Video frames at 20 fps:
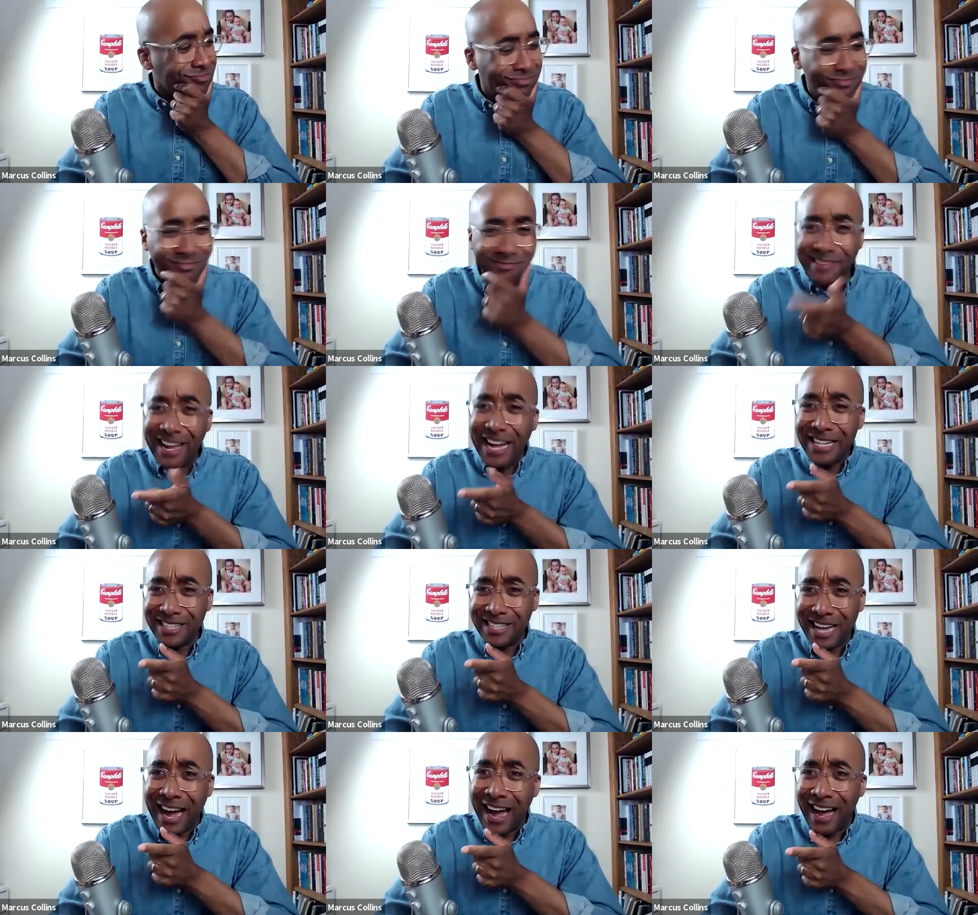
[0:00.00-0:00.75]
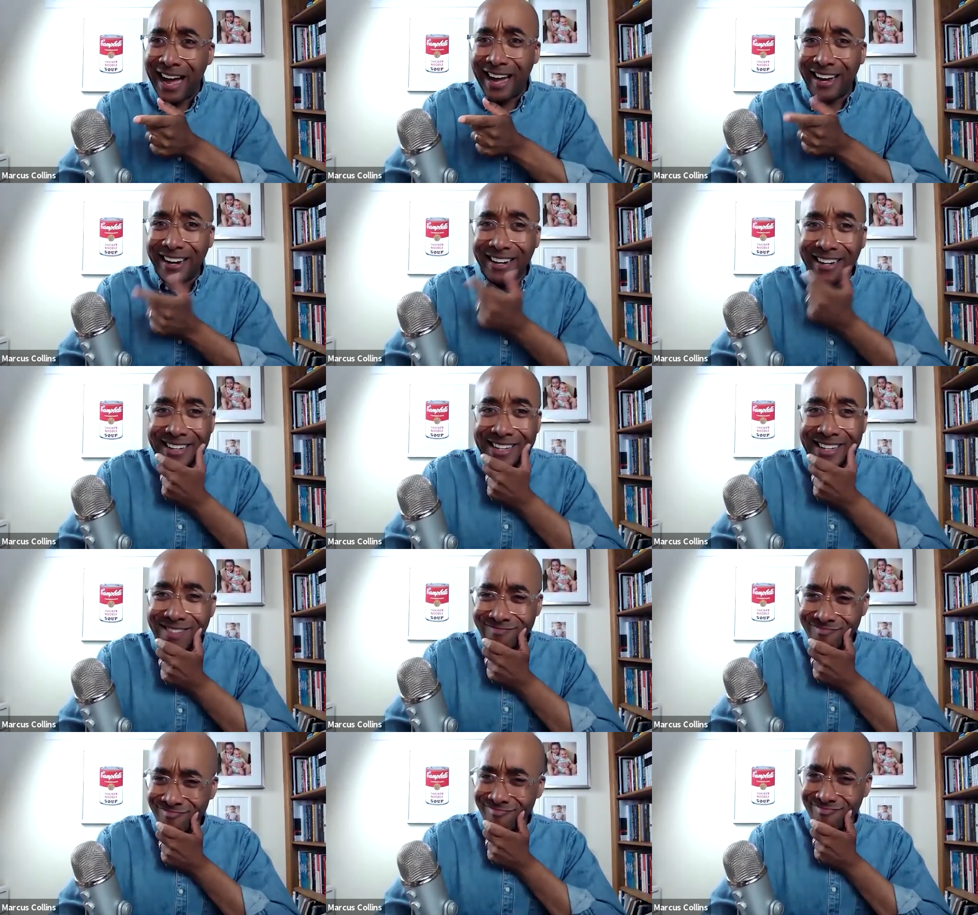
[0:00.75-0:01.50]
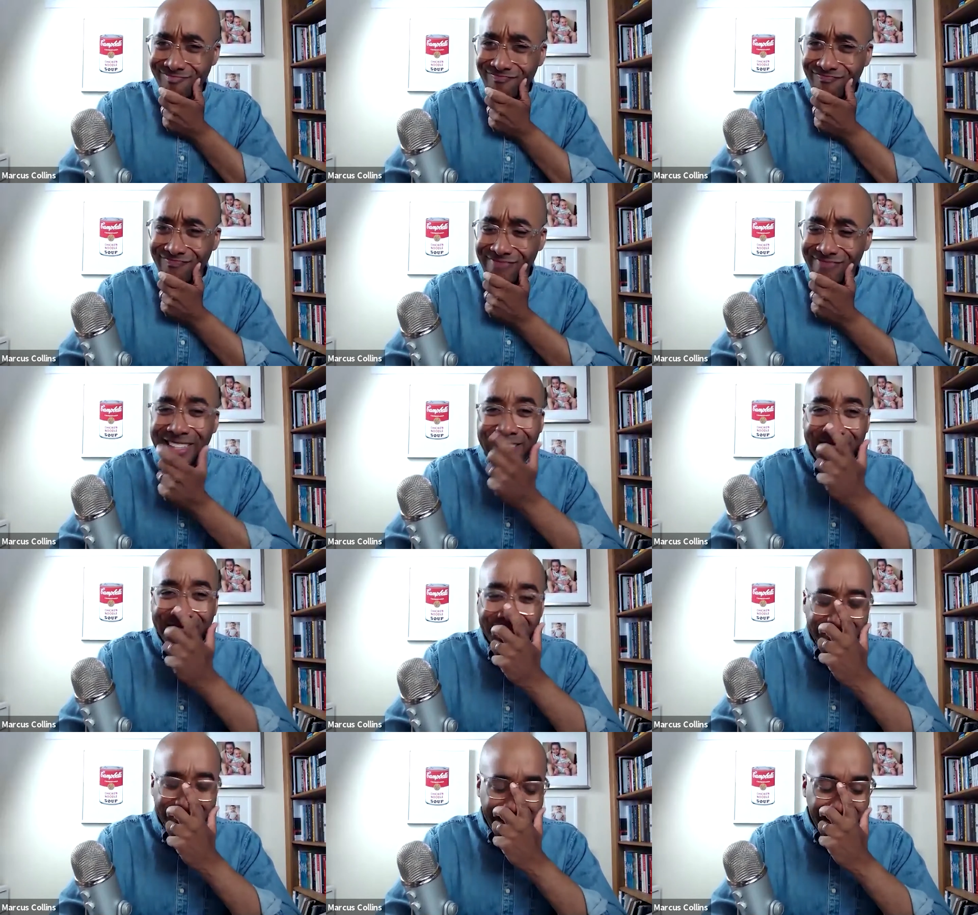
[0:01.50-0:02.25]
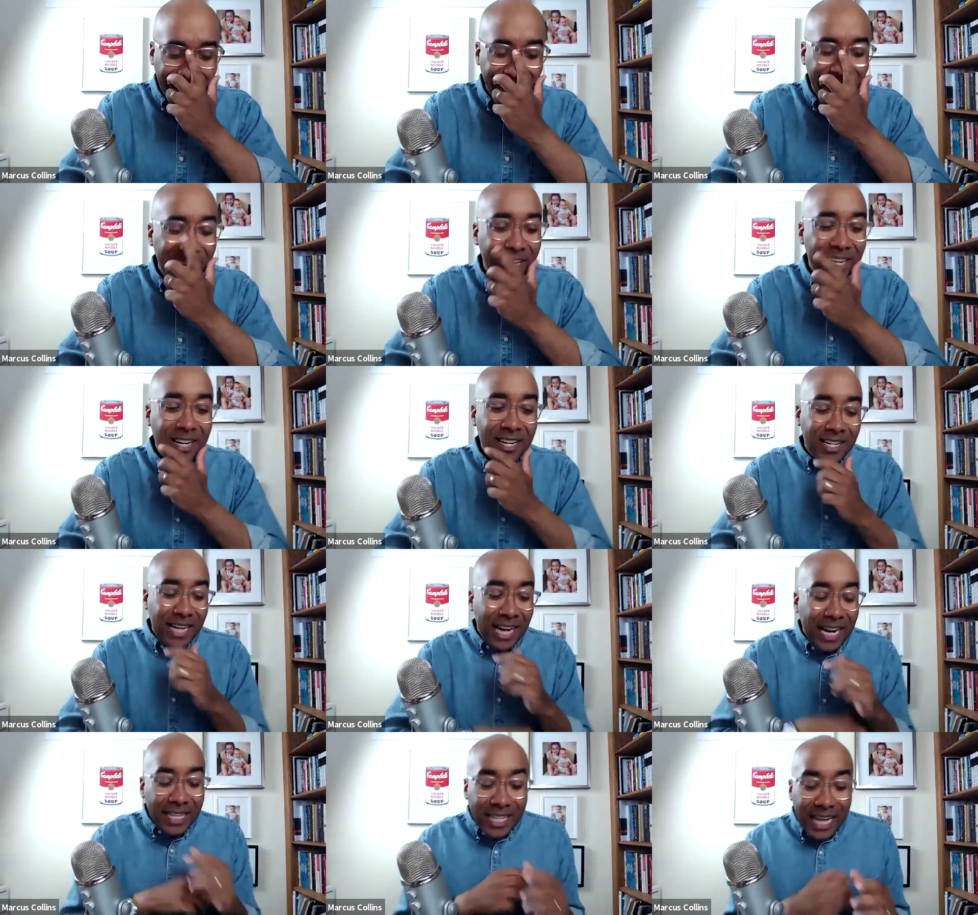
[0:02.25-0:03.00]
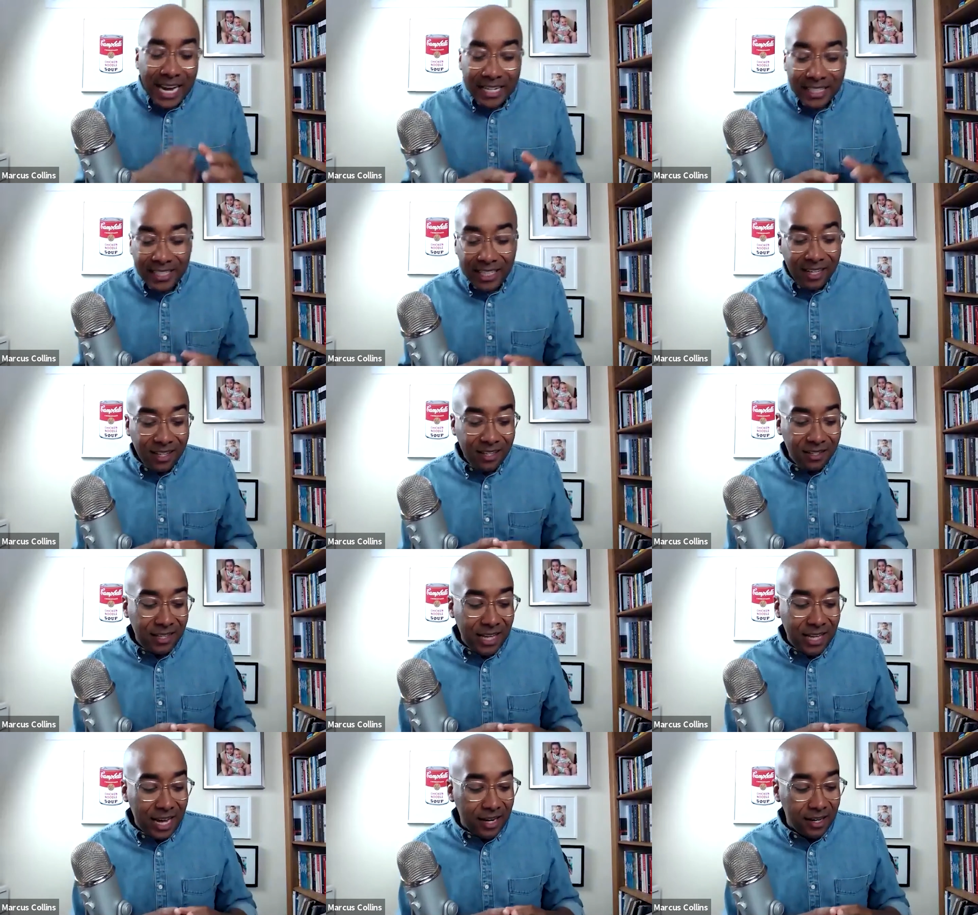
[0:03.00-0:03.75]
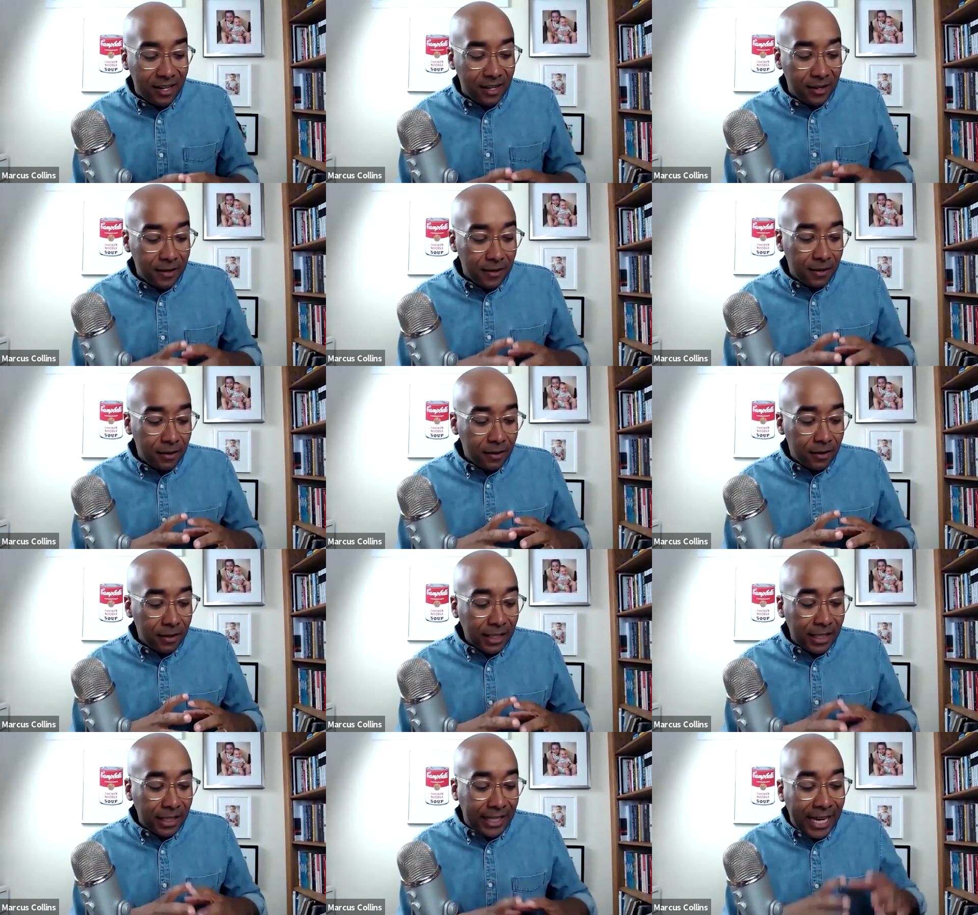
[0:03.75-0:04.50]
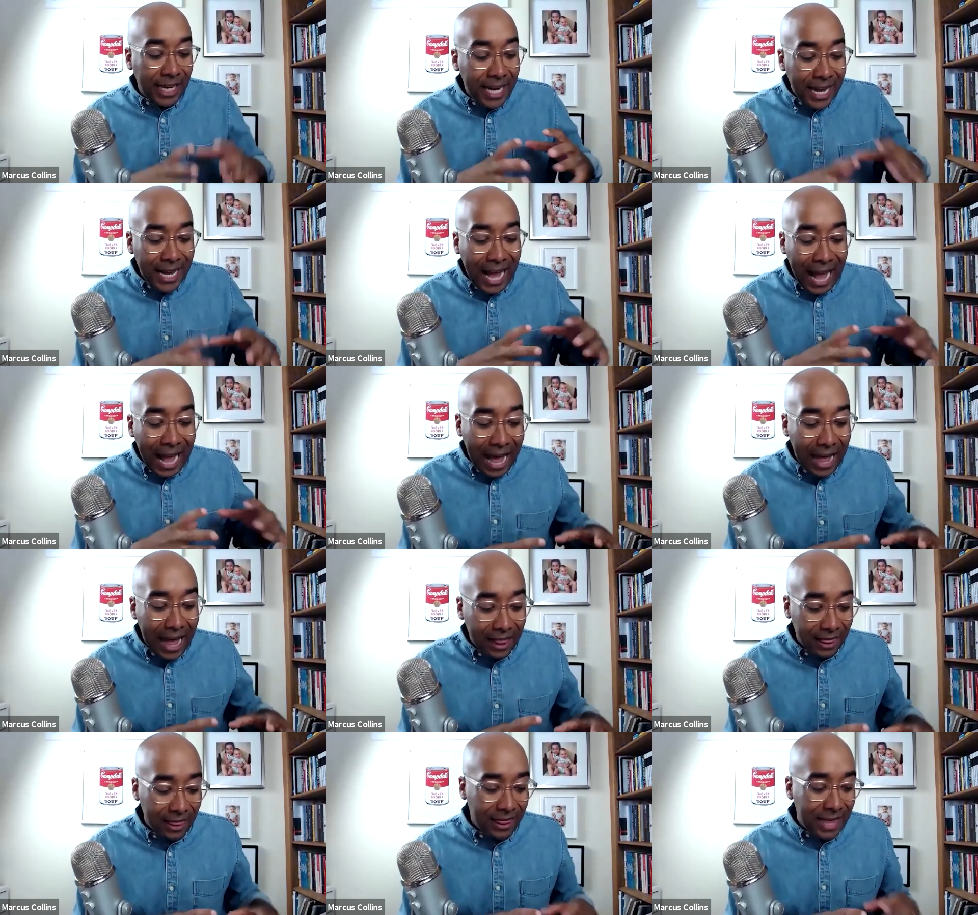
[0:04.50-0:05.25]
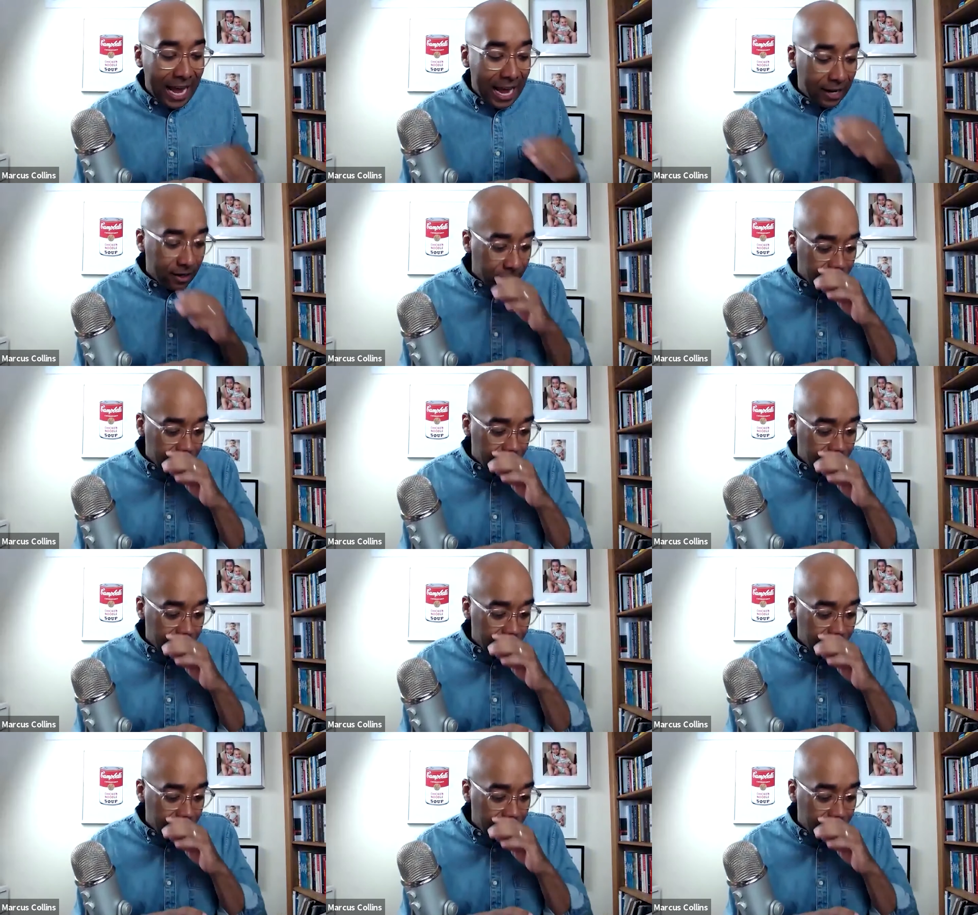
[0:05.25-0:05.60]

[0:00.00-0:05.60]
That's odd. That's interesting. And the idea is that getting at that